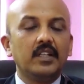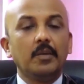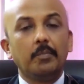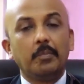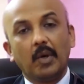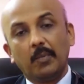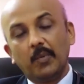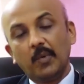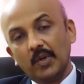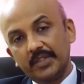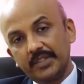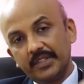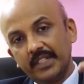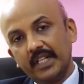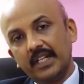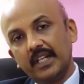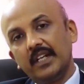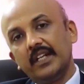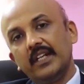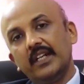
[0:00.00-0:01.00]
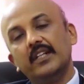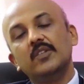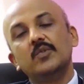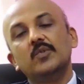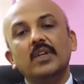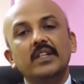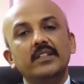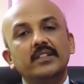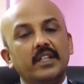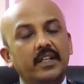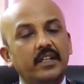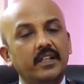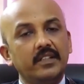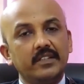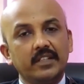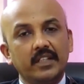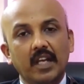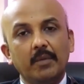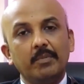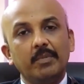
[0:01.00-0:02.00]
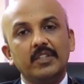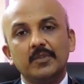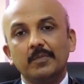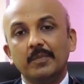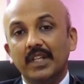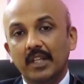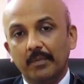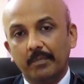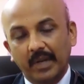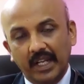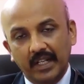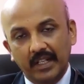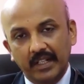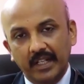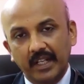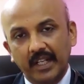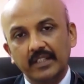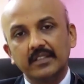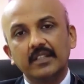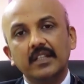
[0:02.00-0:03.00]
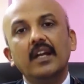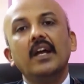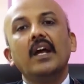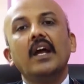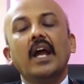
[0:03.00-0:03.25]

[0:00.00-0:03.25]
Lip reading: the proportionately insulin secretion happens by the pancreas,